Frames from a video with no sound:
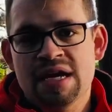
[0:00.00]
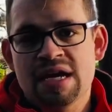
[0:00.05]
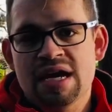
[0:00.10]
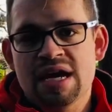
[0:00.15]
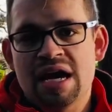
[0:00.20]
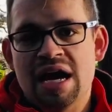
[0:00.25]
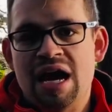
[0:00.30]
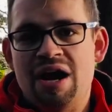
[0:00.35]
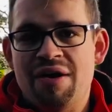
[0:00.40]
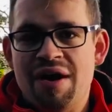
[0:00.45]

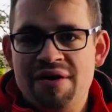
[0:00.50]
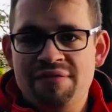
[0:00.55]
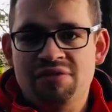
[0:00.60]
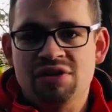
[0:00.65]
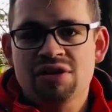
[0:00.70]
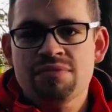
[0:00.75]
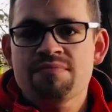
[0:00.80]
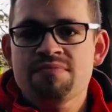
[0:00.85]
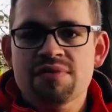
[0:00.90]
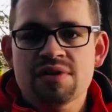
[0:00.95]

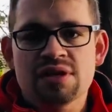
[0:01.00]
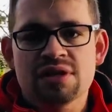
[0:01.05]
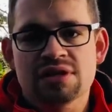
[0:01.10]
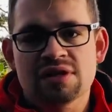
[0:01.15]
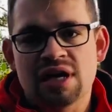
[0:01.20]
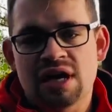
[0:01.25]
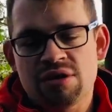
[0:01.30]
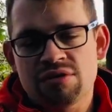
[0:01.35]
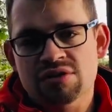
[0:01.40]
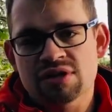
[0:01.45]
However,
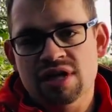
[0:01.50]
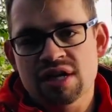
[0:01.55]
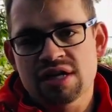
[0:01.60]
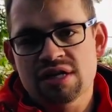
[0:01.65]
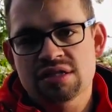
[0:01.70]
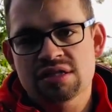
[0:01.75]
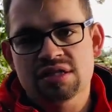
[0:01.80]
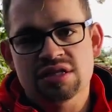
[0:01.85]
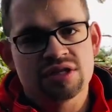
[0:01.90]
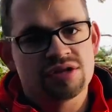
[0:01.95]

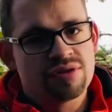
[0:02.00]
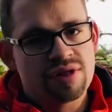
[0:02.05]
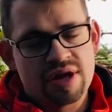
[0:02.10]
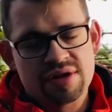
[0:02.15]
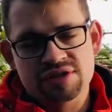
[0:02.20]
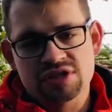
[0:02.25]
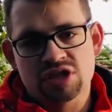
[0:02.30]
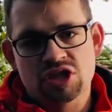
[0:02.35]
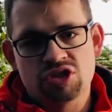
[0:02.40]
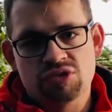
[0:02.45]
nowadays in
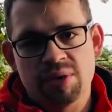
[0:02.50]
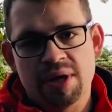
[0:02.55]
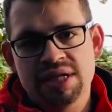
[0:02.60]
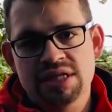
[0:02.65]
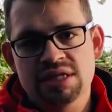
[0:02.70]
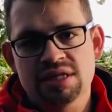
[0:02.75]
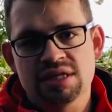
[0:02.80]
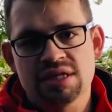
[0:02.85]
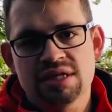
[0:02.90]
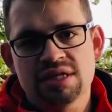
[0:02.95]

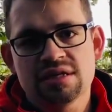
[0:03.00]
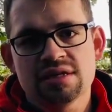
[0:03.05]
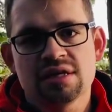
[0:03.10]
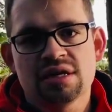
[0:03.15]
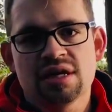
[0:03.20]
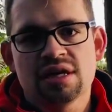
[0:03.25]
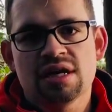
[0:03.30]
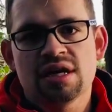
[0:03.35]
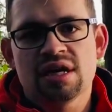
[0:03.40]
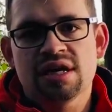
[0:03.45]
2020
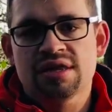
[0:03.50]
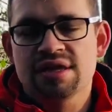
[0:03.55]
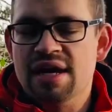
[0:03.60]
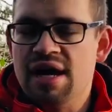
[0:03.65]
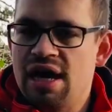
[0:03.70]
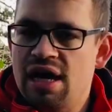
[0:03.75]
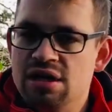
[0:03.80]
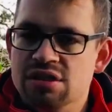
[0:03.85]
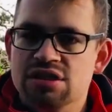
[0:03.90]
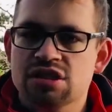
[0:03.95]
there
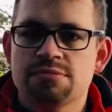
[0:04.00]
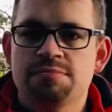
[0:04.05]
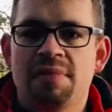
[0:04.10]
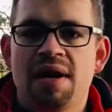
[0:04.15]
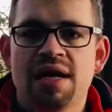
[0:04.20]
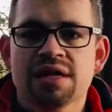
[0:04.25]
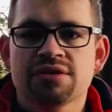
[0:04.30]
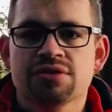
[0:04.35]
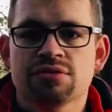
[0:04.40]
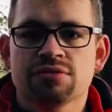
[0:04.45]
are
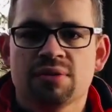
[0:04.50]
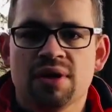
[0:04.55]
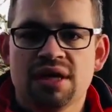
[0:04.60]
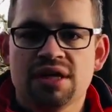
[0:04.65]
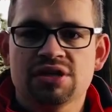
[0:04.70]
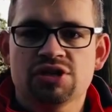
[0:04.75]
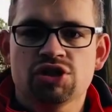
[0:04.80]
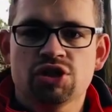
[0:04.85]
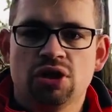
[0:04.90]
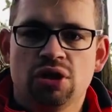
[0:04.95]
smarter
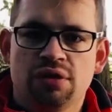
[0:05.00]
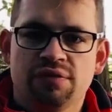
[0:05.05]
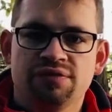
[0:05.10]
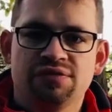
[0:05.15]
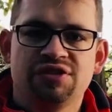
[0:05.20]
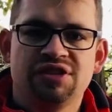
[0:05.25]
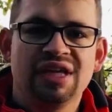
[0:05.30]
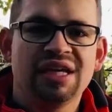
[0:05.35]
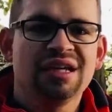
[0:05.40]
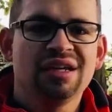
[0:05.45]
ways of
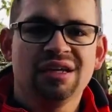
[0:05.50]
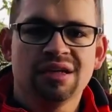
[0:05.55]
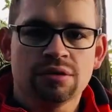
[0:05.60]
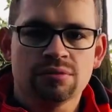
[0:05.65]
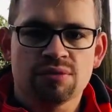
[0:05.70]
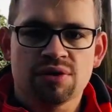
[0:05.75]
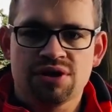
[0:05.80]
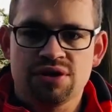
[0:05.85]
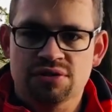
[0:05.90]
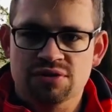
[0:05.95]
dealing
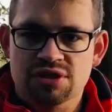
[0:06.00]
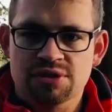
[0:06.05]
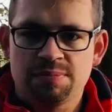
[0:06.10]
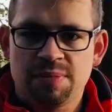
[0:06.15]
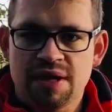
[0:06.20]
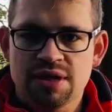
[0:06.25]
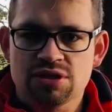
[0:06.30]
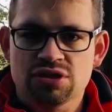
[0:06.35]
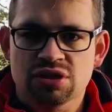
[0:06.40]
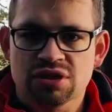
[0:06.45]
with your
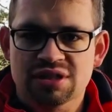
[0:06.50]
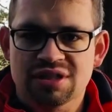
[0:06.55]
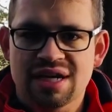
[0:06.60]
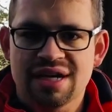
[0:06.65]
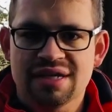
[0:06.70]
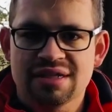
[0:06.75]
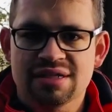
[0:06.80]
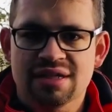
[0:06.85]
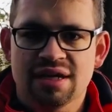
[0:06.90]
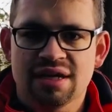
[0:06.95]
spatial
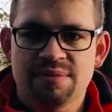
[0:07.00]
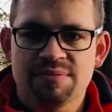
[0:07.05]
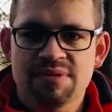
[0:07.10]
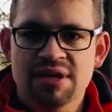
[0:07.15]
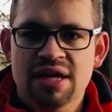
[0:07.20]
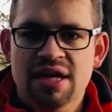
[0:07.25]
data,